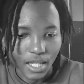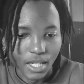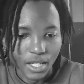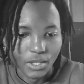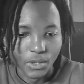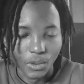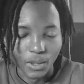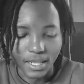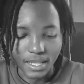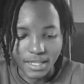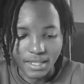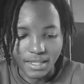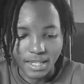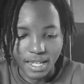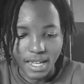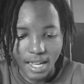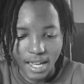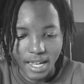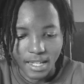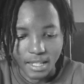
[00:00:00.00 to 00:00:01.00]
So I can
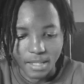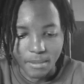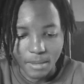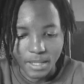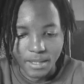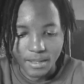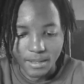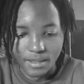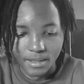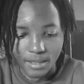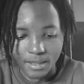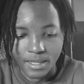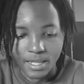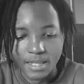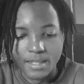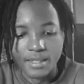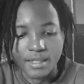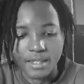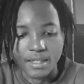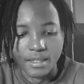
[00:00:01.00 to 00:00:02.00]
say, hey, give me the
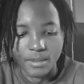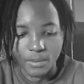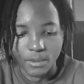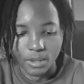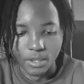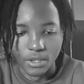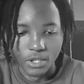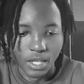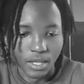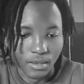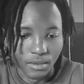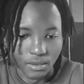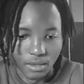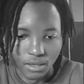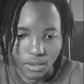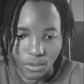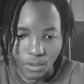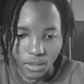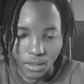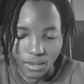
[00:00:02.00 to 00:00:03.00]
statistics for the channels
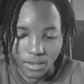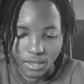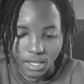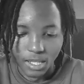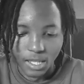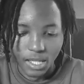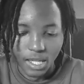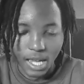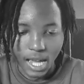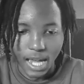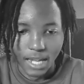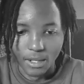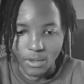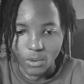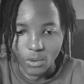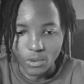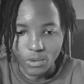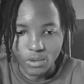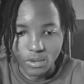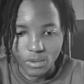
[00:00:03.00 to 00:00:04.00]
as well. And
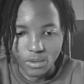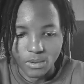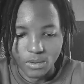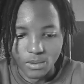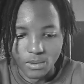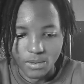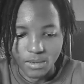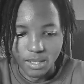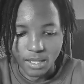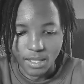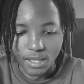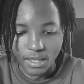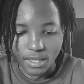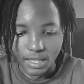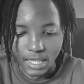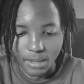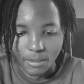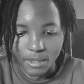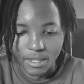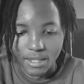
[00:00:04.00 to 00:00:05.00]
also
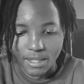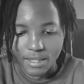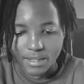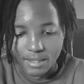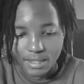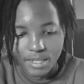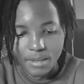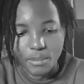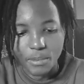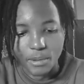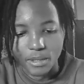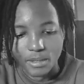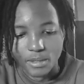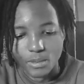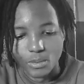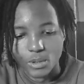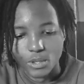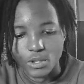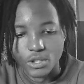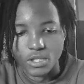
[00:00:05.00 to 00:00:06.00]
give me the snippet,
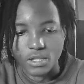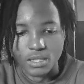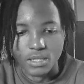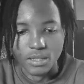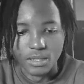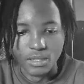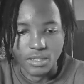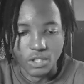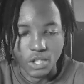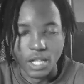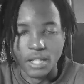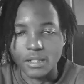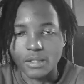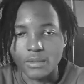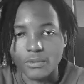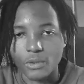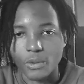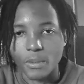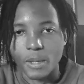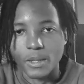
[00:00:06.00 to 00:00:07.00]
which is channel
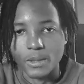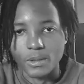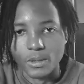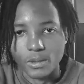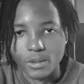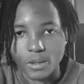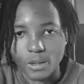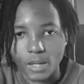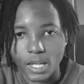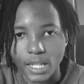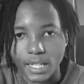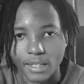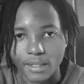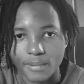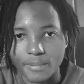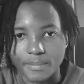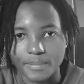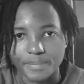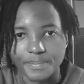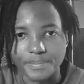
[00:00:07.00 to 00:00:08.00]
information. So like
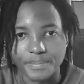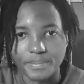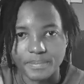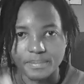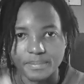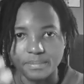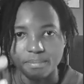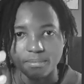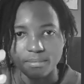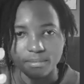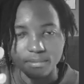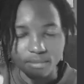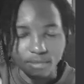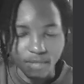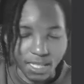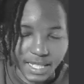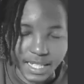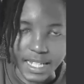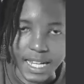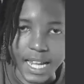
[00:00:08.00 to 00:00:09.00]

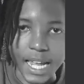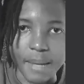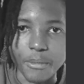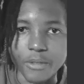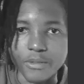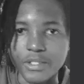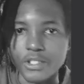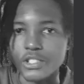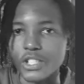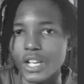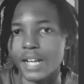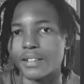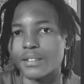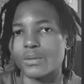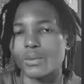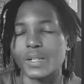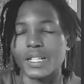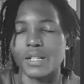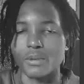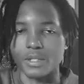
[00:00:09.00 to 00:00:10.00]
the name of the channel
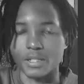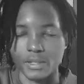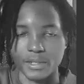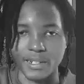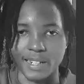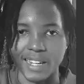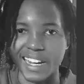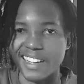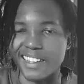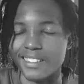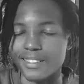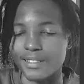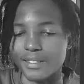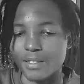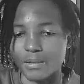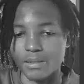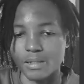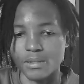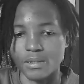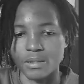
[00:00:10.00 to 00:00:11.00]
when it was created and
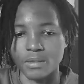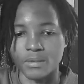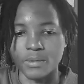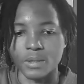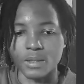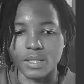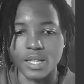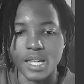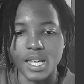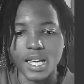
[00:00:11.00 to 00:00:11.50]
so on and so forth.